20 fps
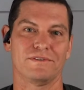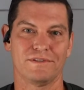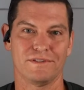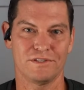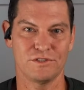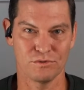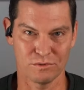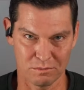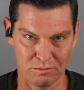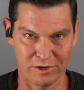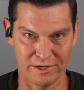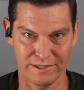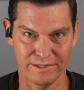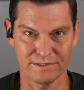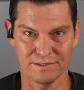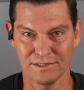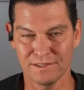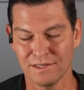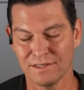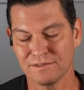that you were breaking
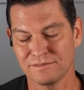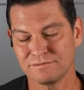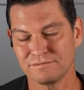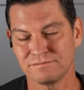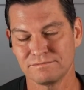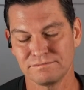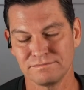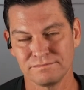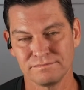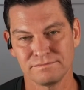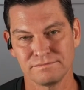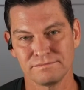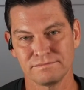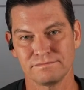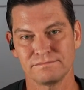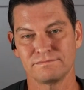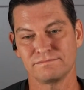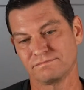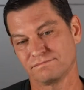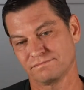the law.
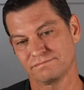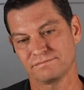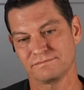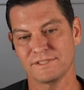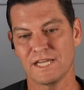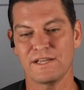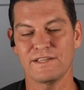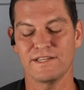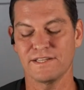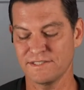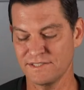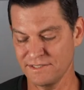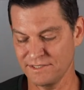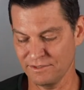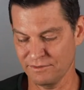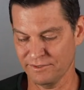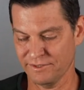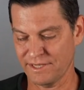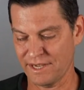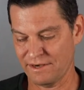Now you get to
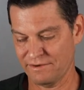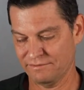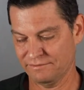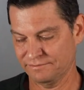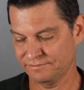deal with that.